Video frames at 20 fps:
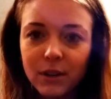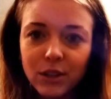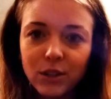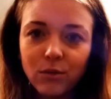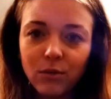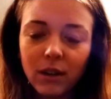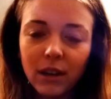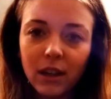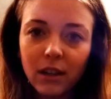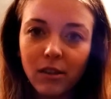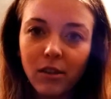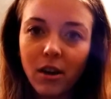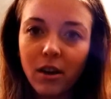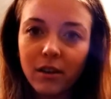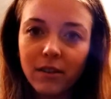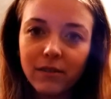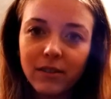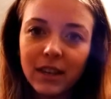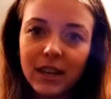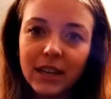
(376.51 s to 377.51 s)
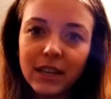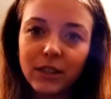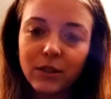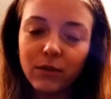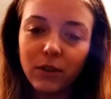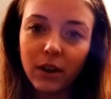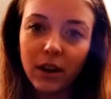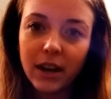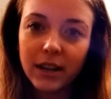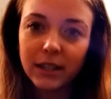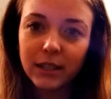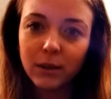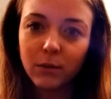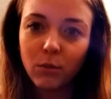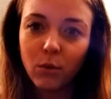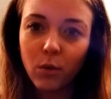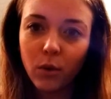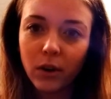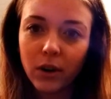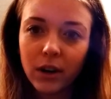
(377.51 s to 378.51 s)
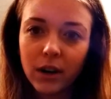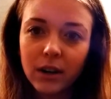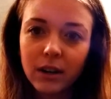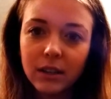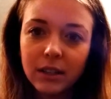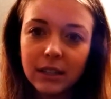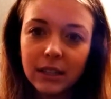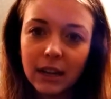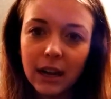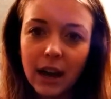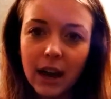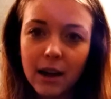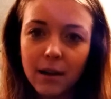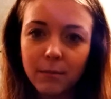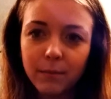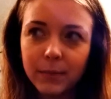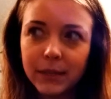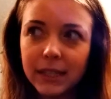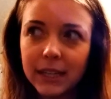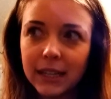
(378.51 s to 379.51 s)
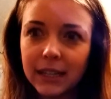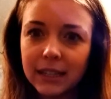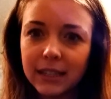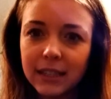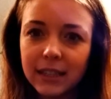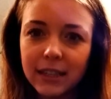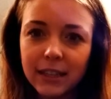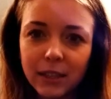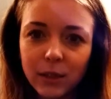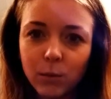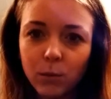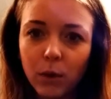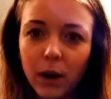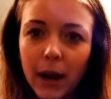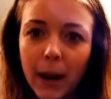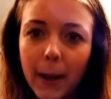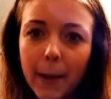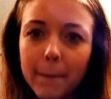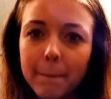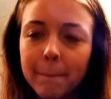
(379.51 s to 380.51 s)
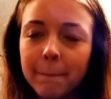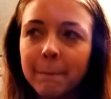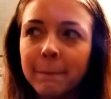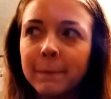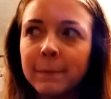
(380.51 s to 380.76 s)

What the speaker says: been doing a lot of these for custom orders since the spring,